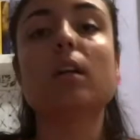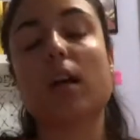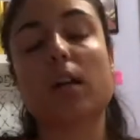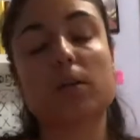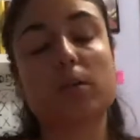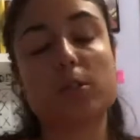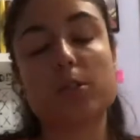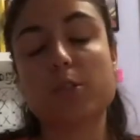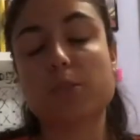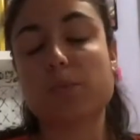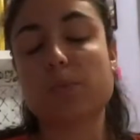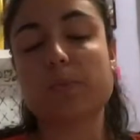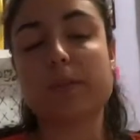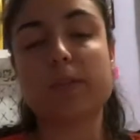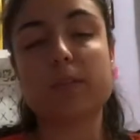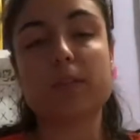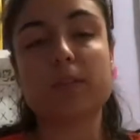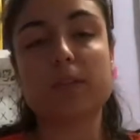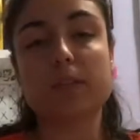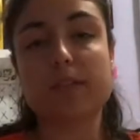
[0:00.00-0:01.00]
I was just way
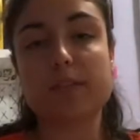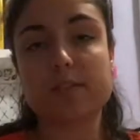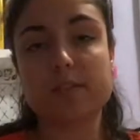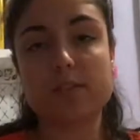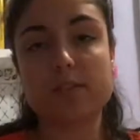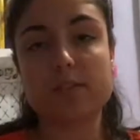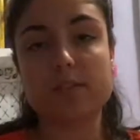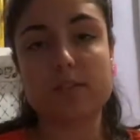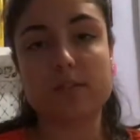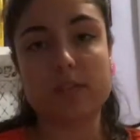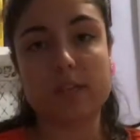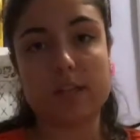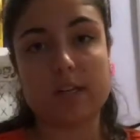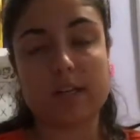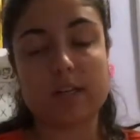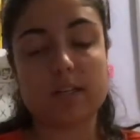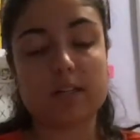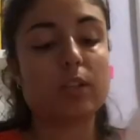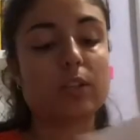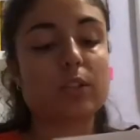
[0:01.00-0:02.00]
too lazy to do
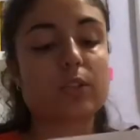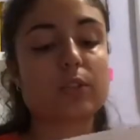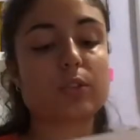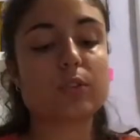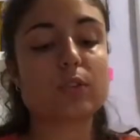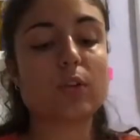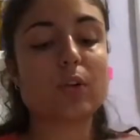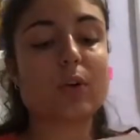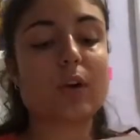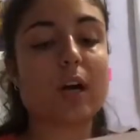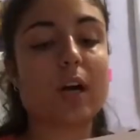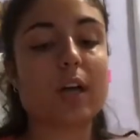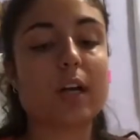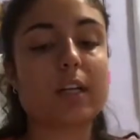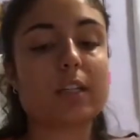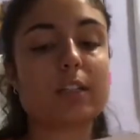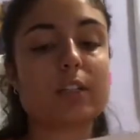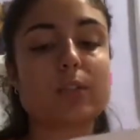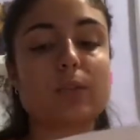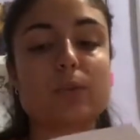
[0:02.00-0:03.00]
that. So
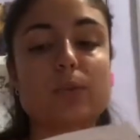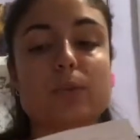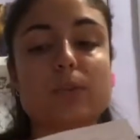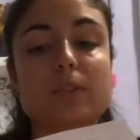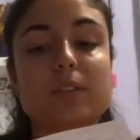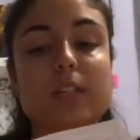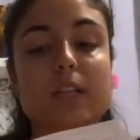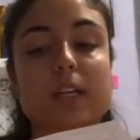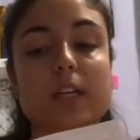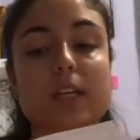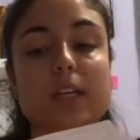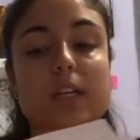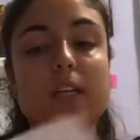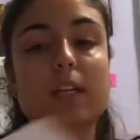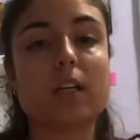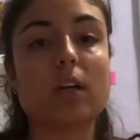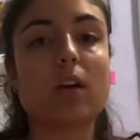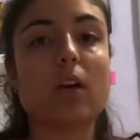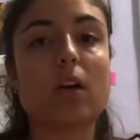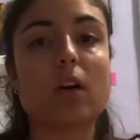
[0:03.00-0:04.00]
I used
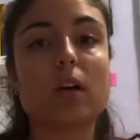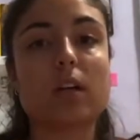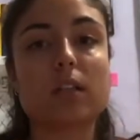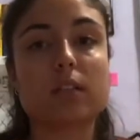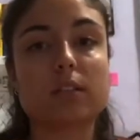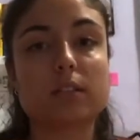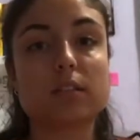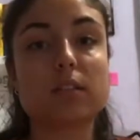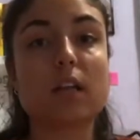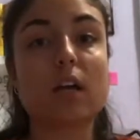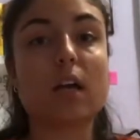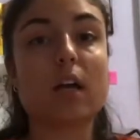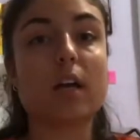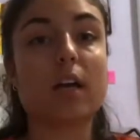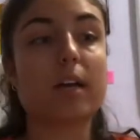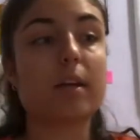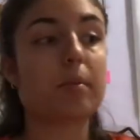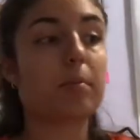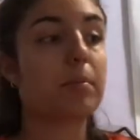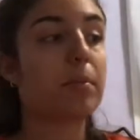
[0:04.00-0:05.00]
a
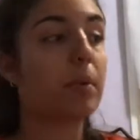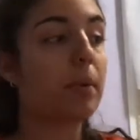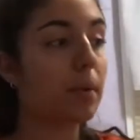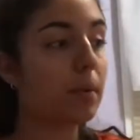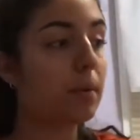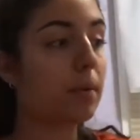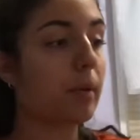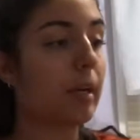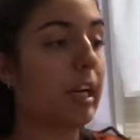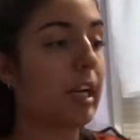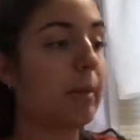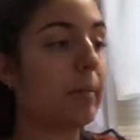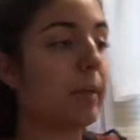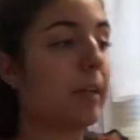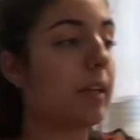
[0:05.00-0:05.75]
online program,